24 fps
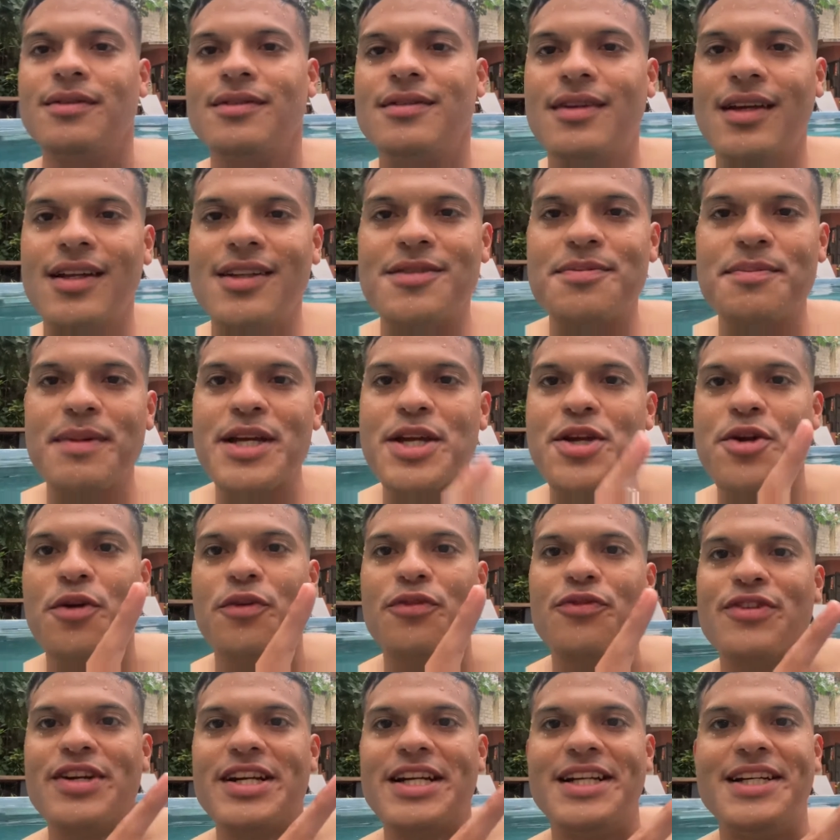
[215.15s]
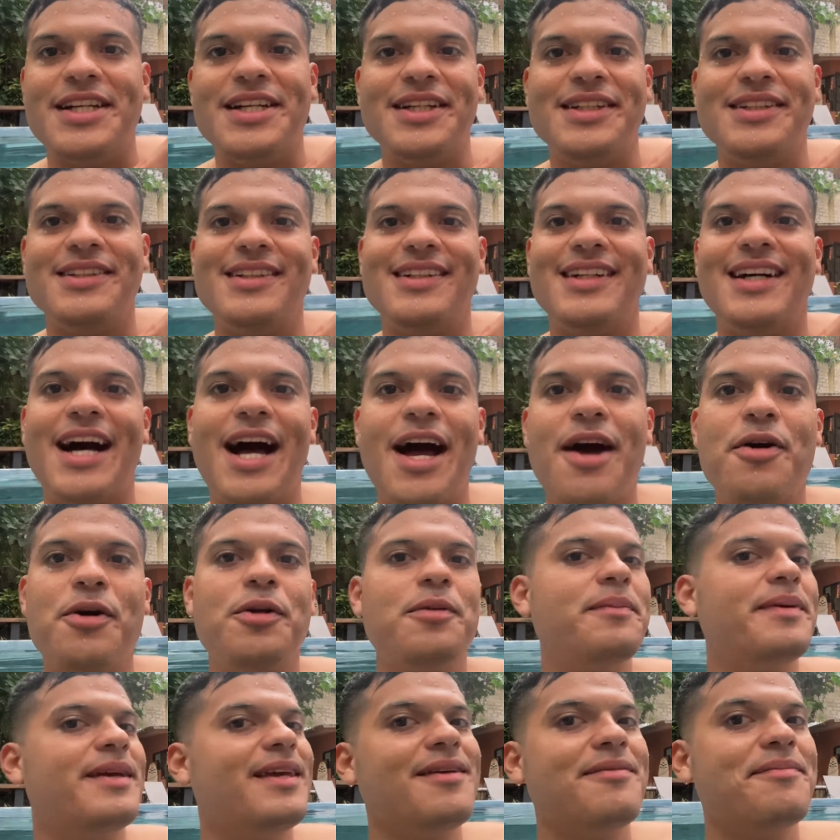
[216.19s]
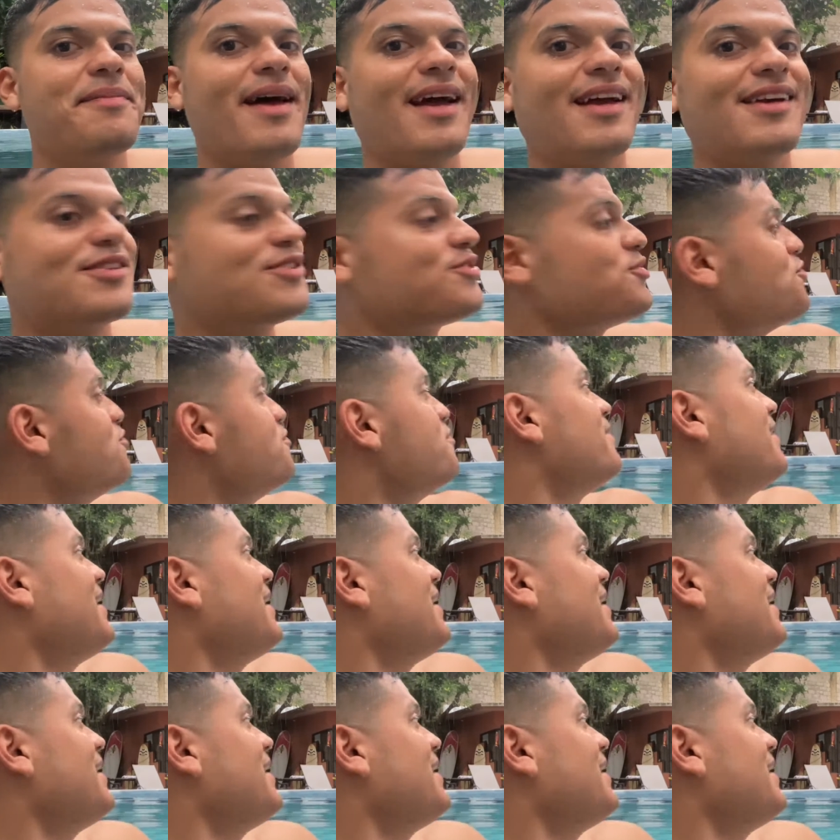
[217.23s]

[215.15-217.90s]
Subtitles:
That's my girlfriend. I will be back soon,